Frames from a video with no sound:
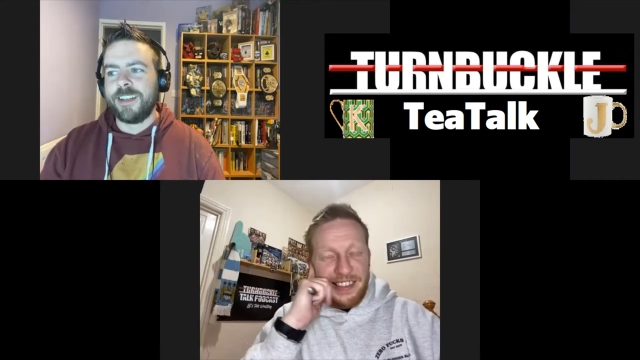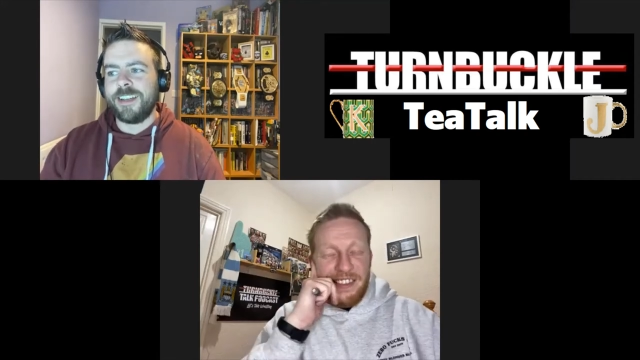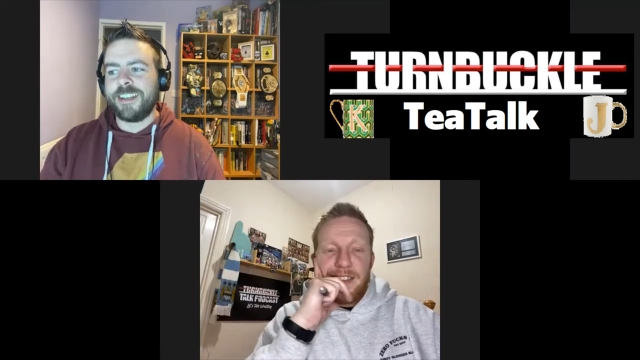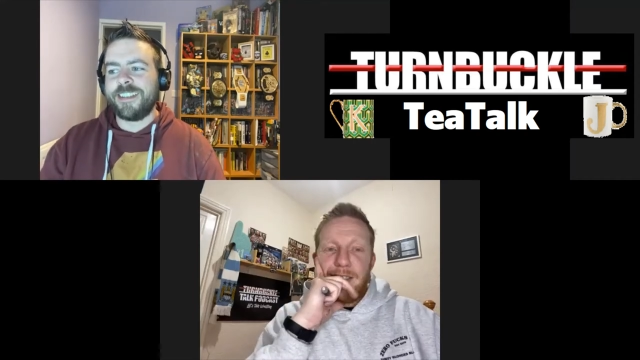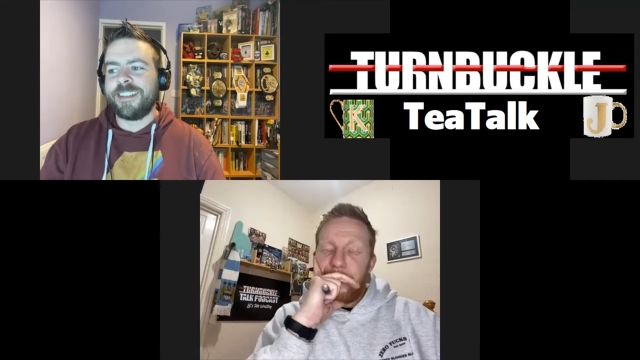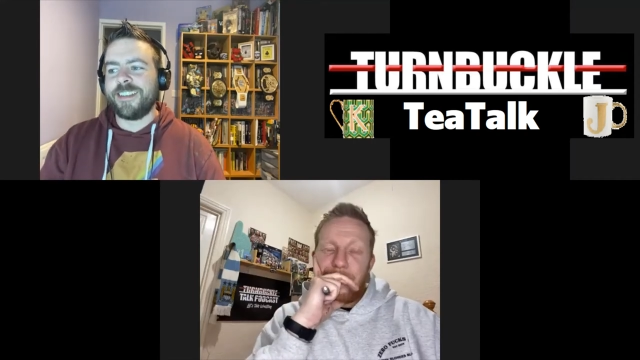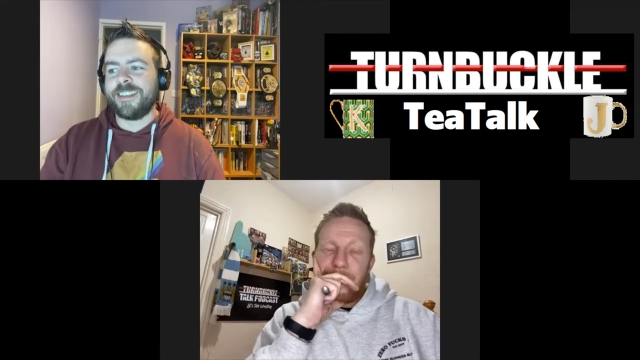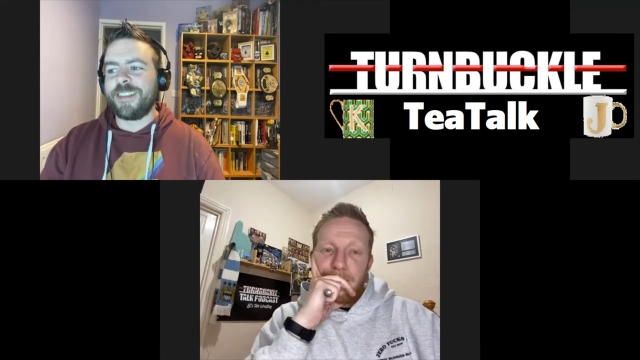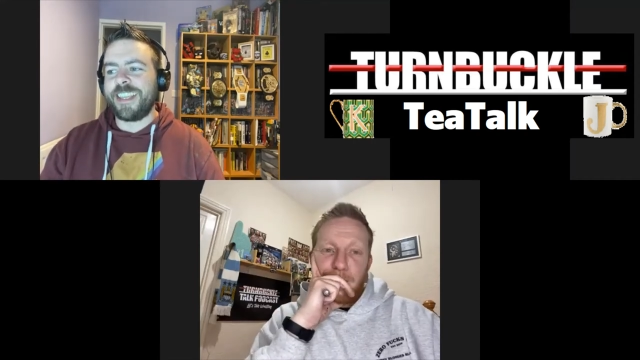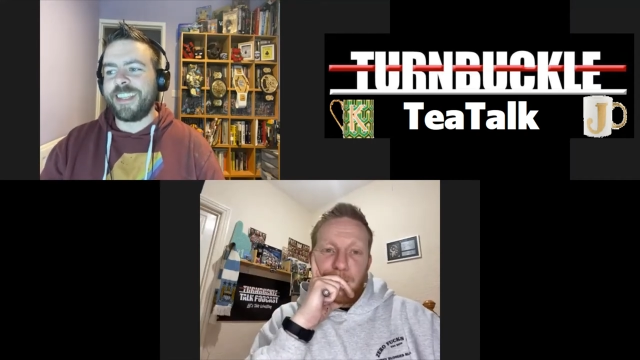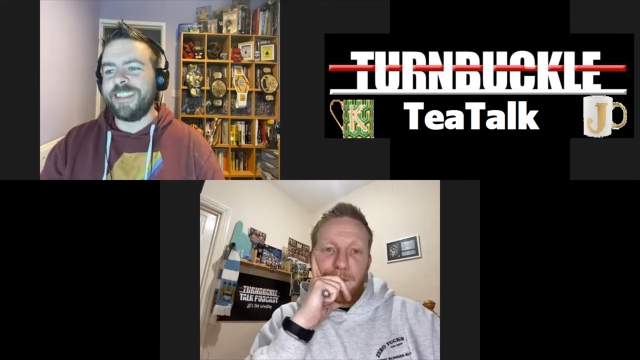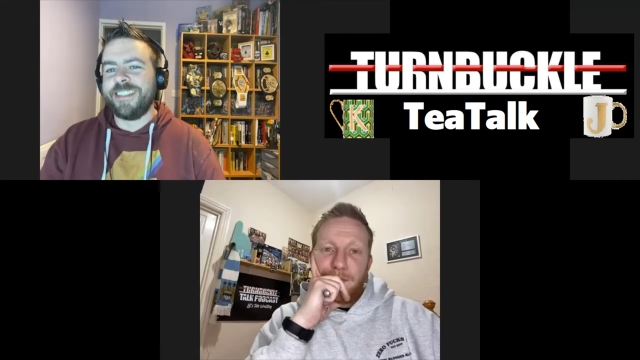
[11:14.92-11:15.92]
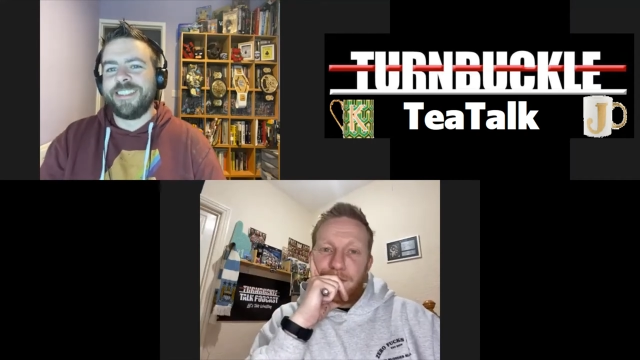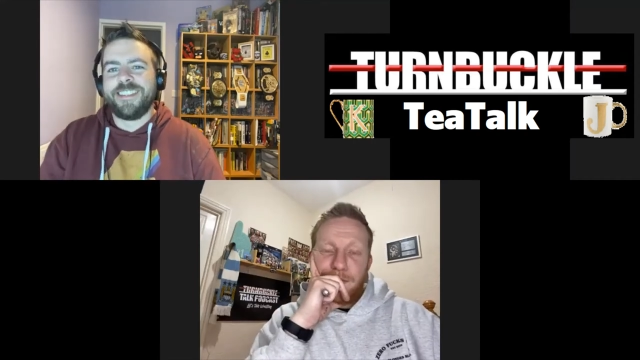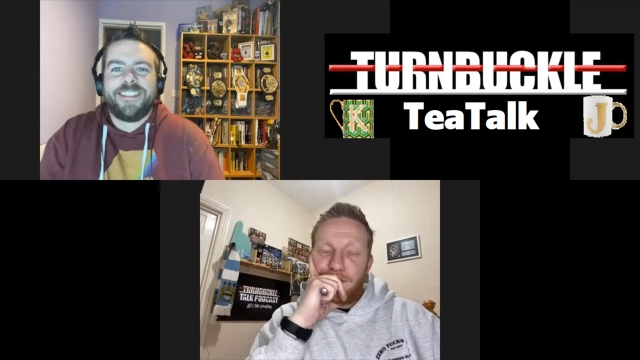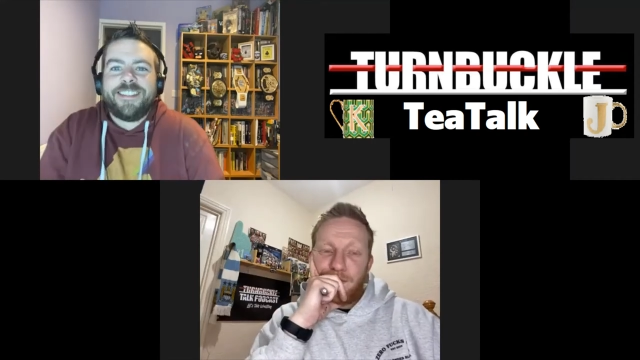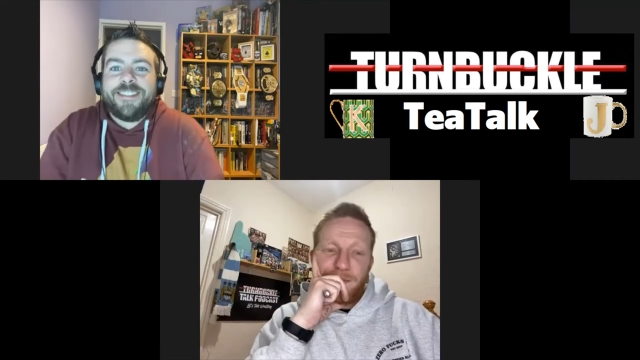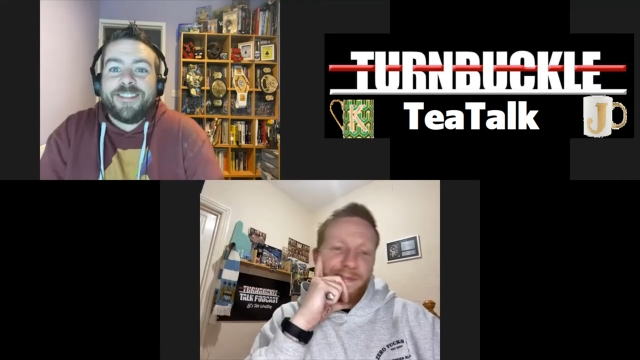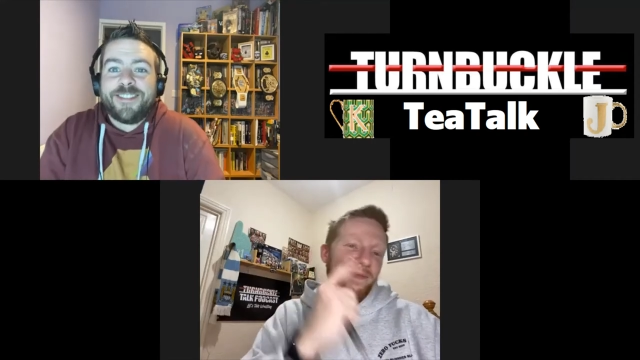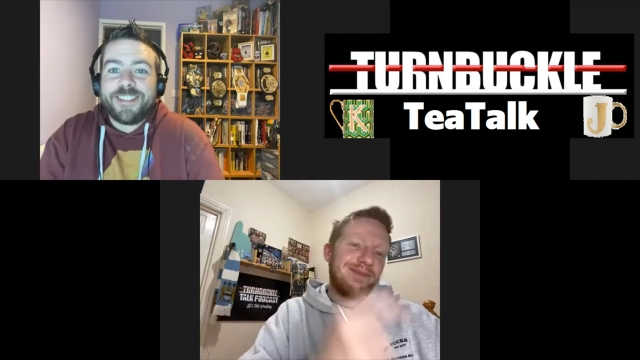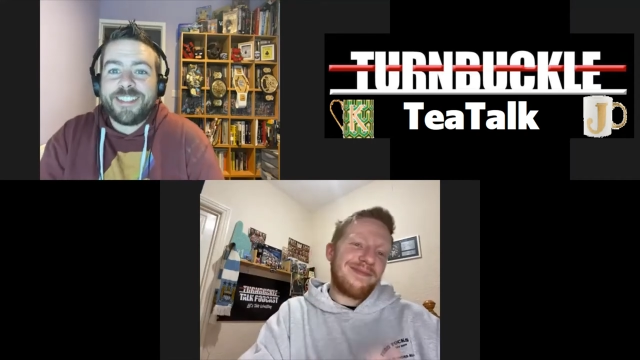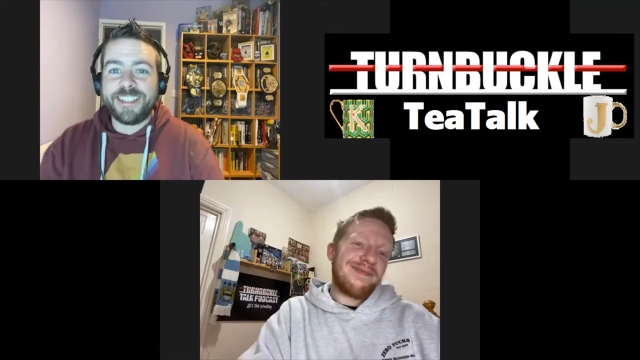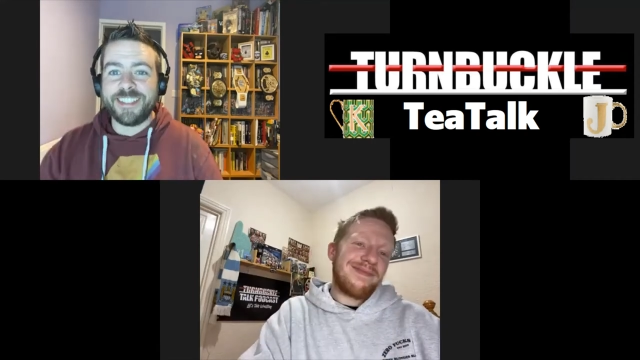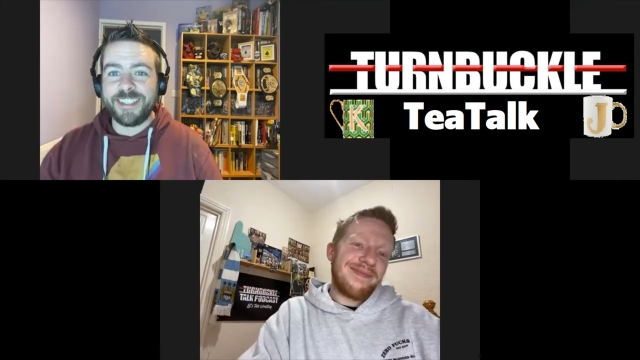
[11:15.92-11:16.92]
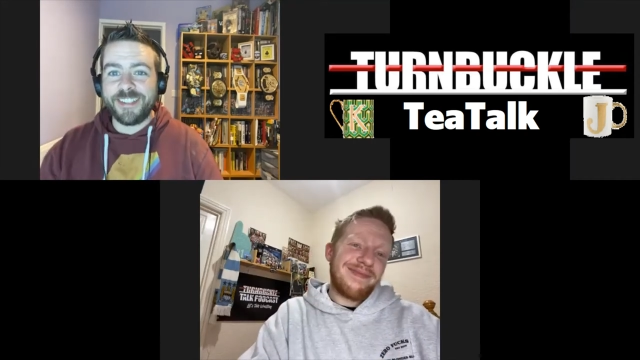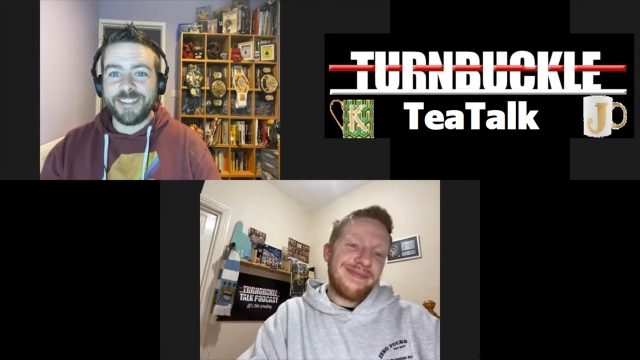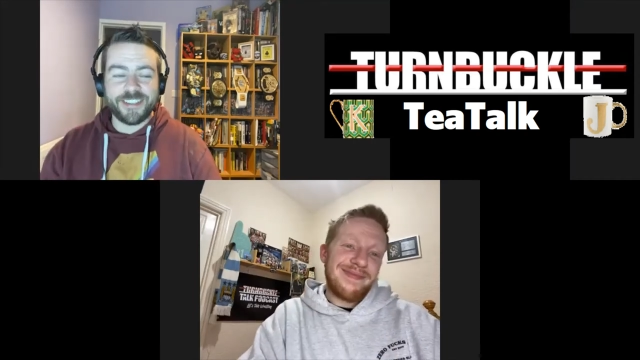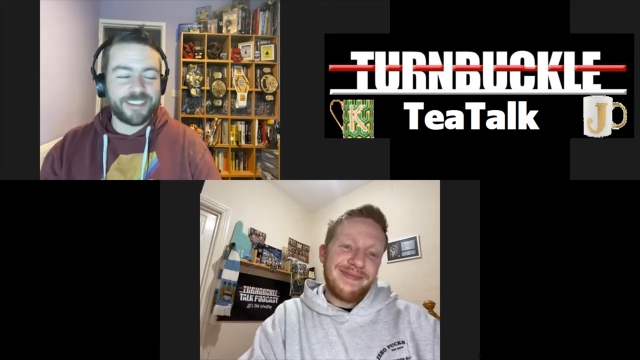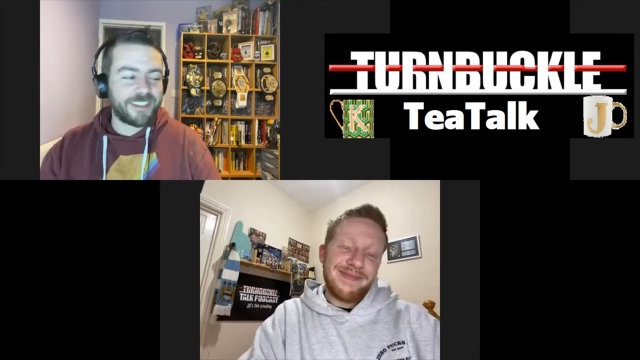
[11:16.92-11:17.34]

Speaker 1: I mean, what do you do?